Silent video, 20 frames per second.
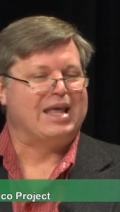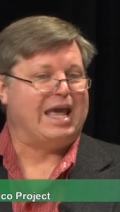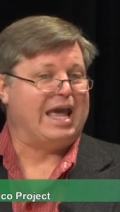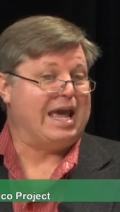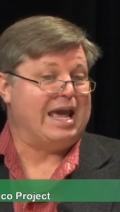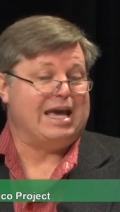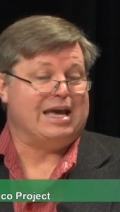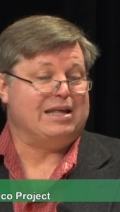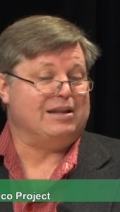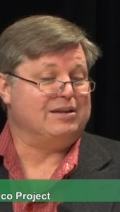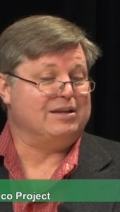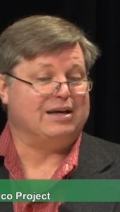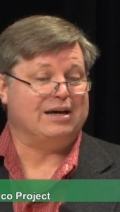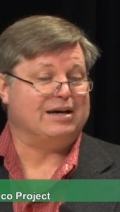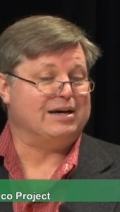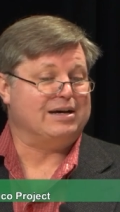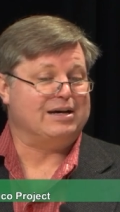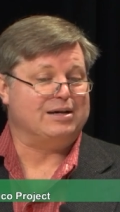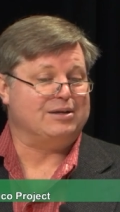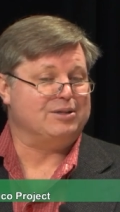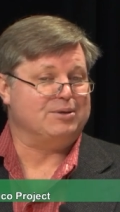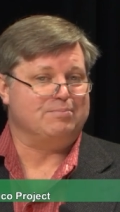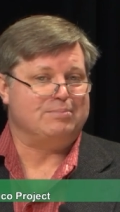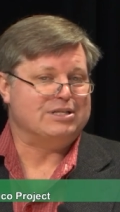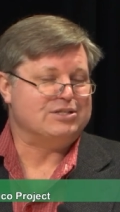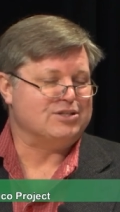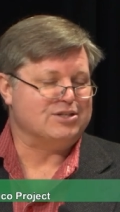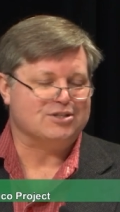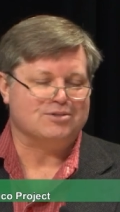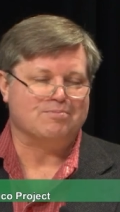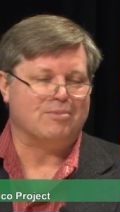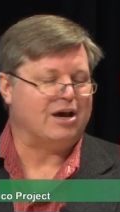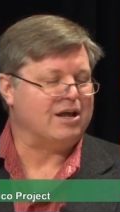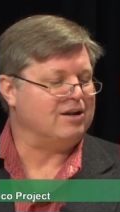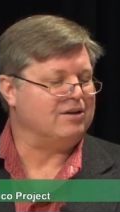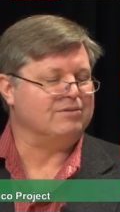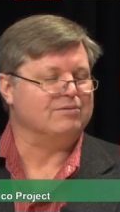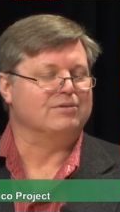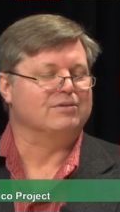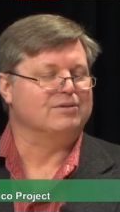and uh, the business
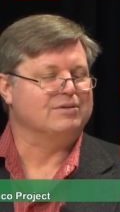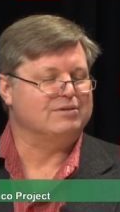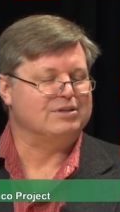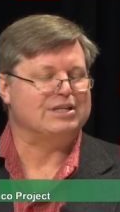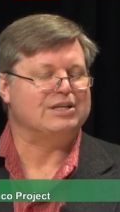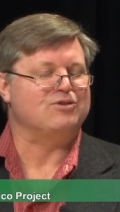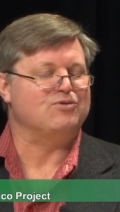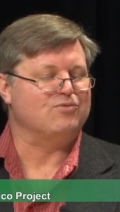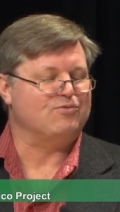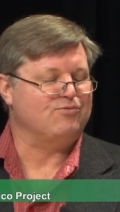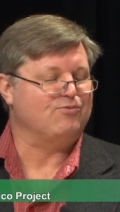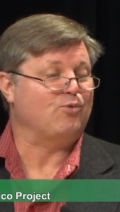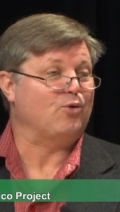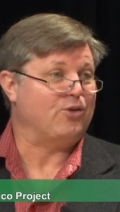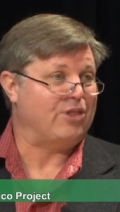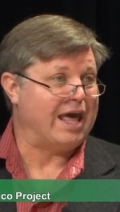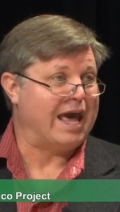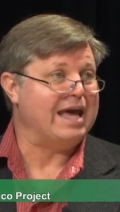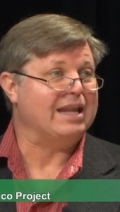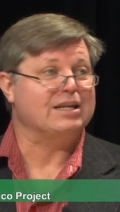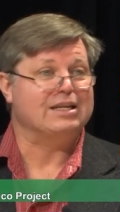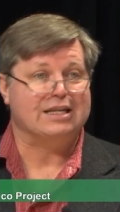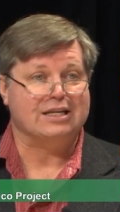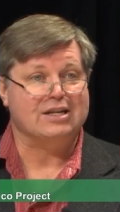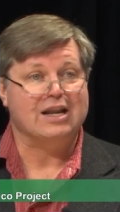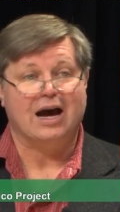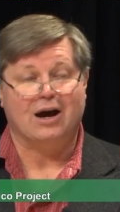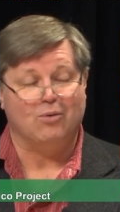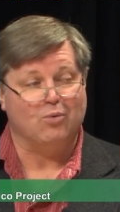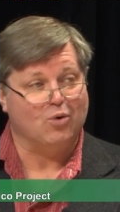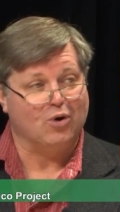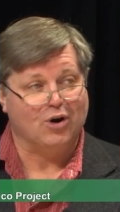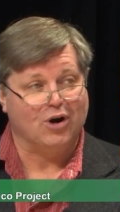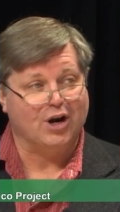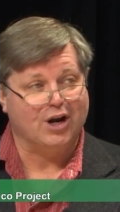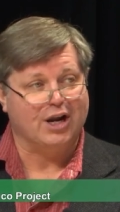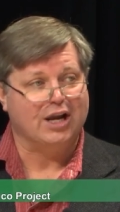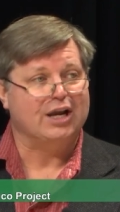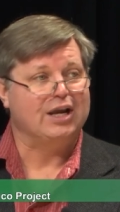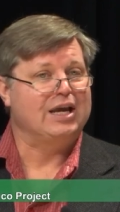model didn't for that did not
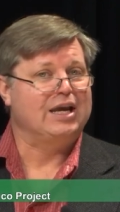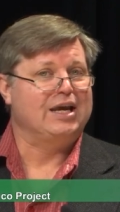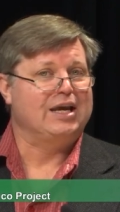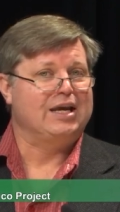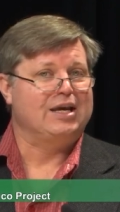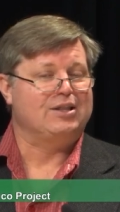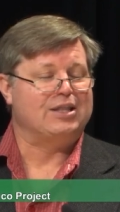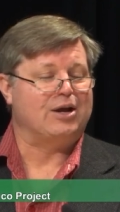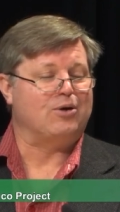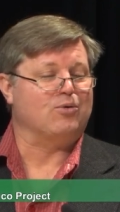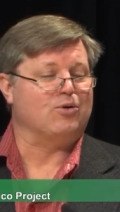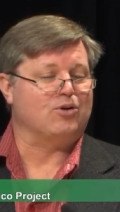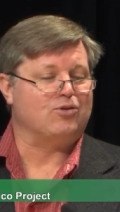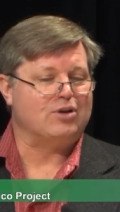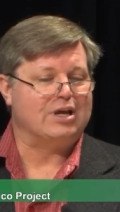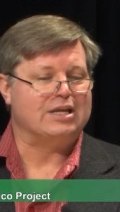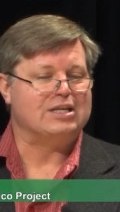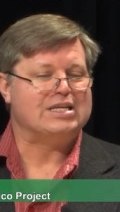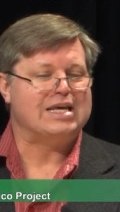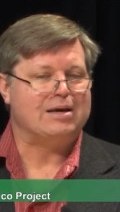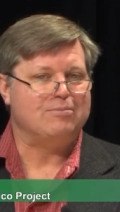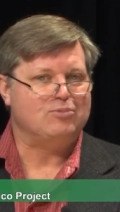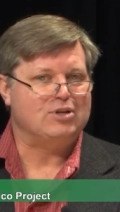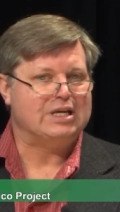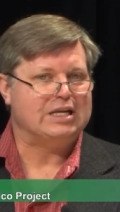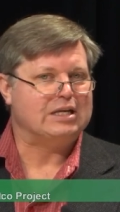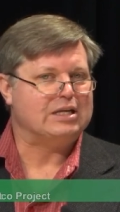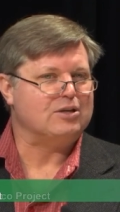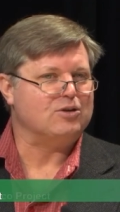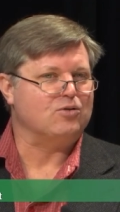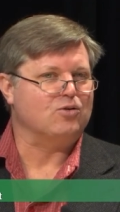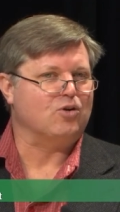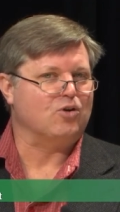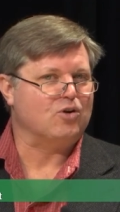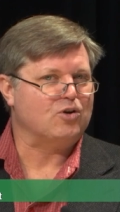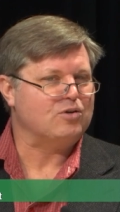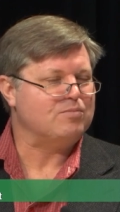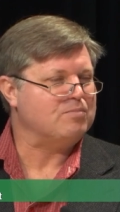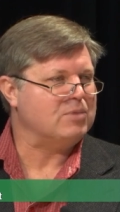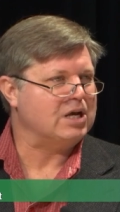work. They were attempting to
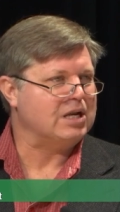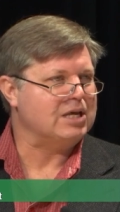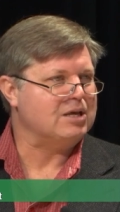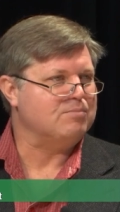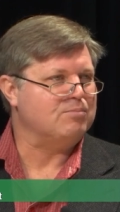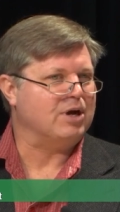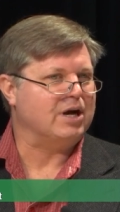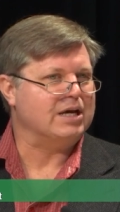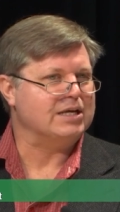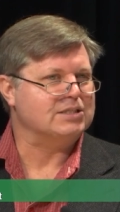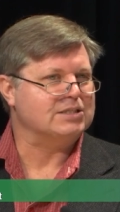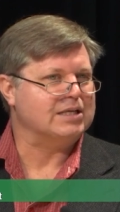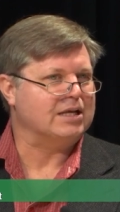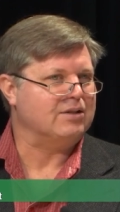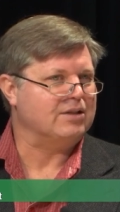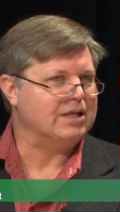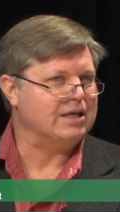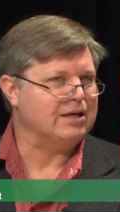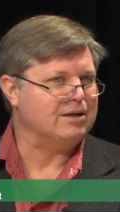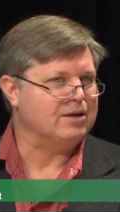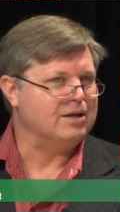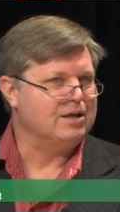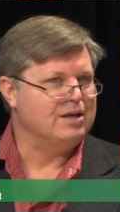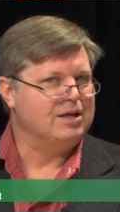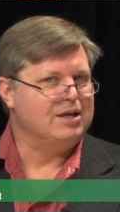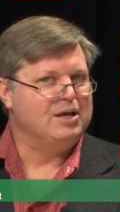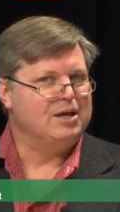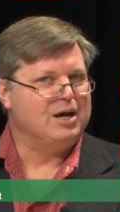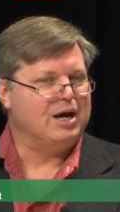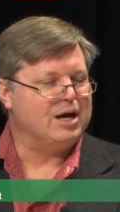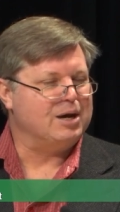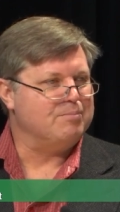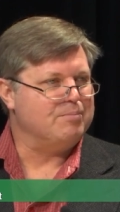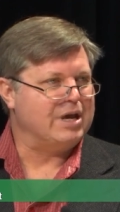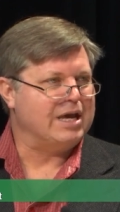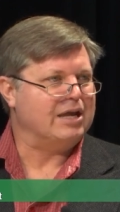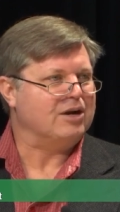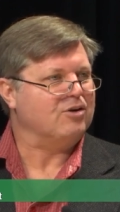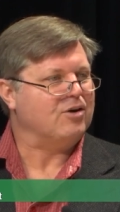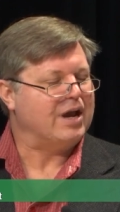earn money by selling uh,
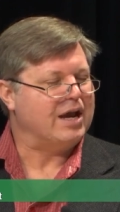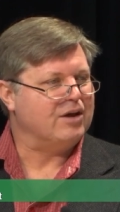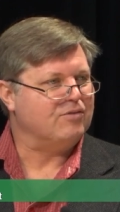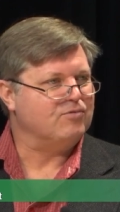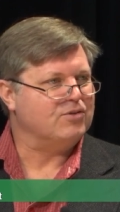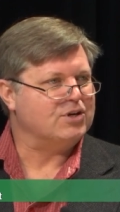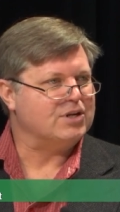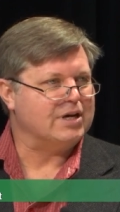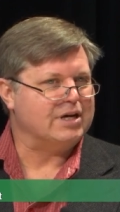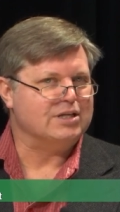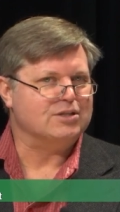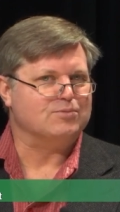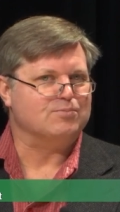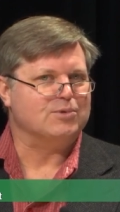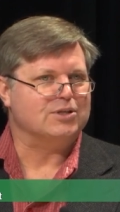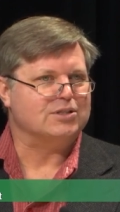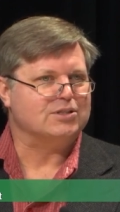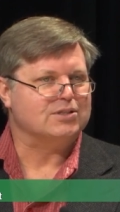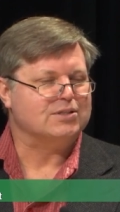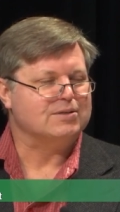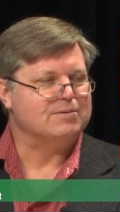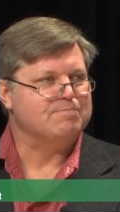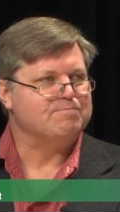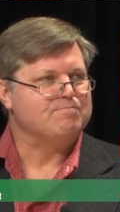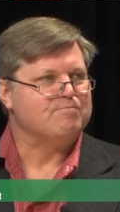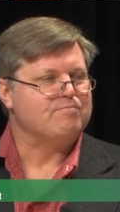banner advertisements,